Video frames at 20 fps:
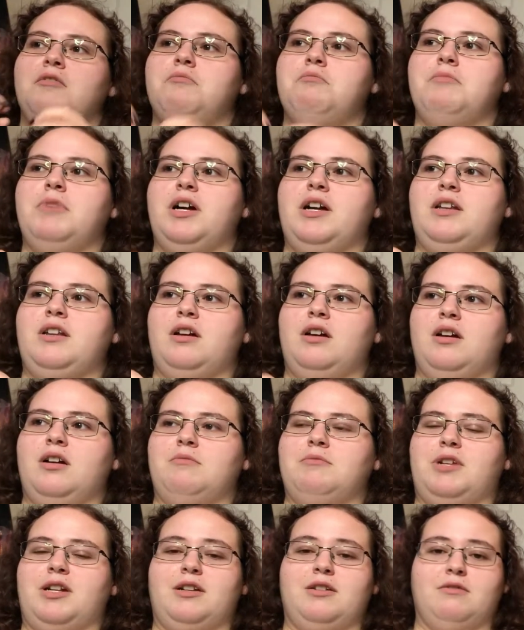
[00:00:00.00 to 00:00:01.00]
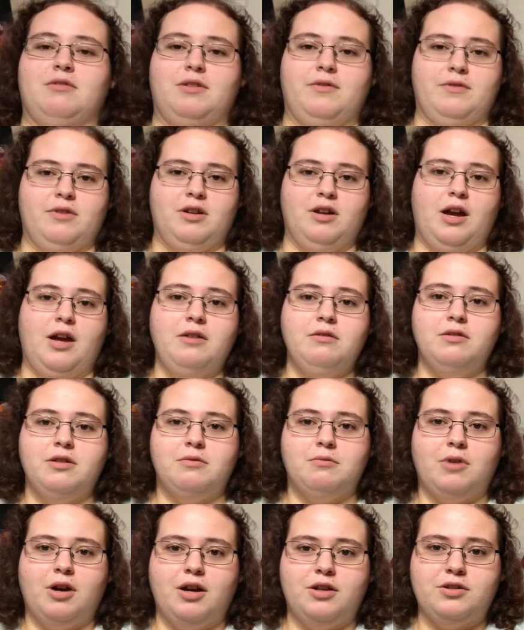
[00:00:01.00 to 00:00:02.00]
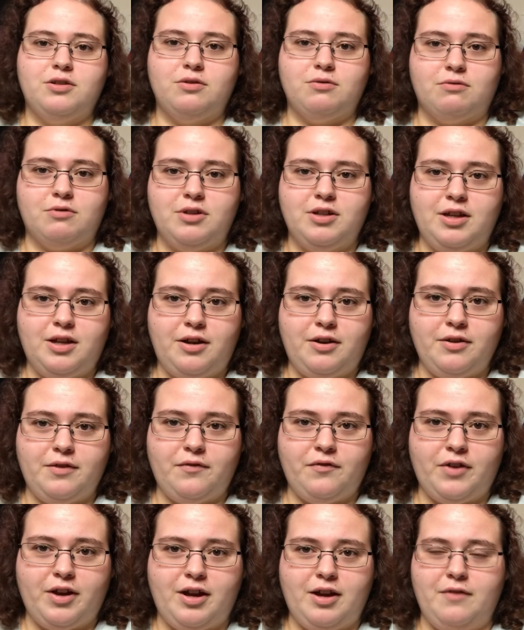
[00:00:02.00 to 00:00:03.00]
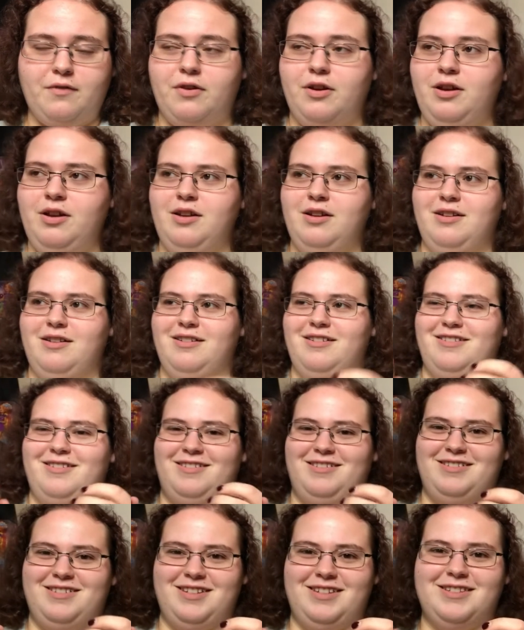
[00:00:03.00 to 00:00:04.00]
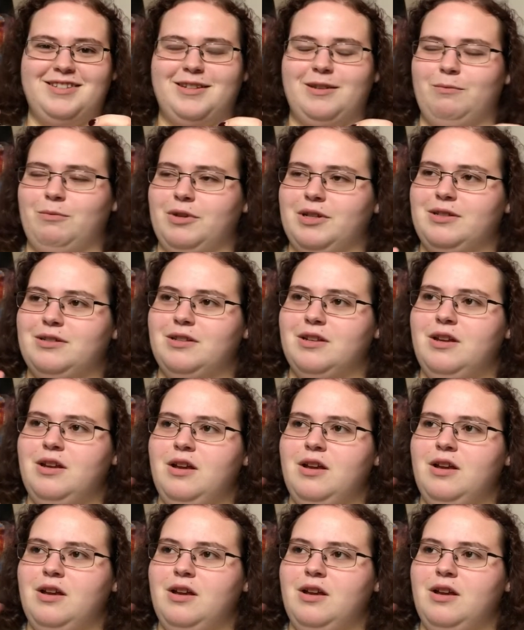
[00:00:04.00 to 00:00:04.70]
But and I only watch 3 out of the 5 DC ones.